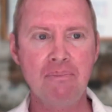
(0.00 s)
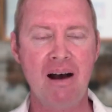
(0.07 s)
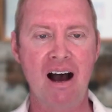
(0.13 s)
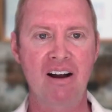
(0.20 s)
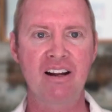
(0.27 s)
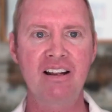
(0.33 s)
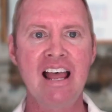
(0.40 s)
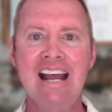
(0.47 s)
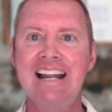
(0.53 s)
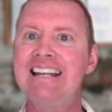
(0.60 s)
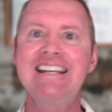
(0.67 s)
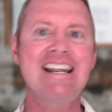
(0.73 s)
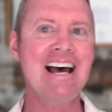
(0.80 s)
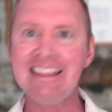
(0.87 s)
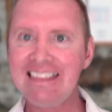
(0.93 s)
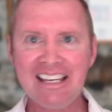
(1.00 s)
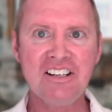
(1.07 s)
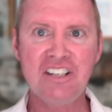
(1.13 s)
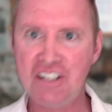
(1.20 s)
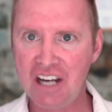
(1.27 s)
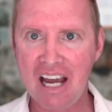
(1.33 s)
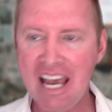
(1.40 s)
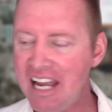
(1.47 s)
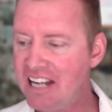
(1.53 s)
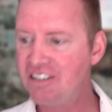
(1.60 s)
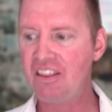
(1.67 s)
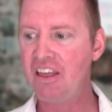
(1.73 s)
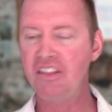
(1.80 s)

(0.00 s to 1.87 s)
about it, nothing changed.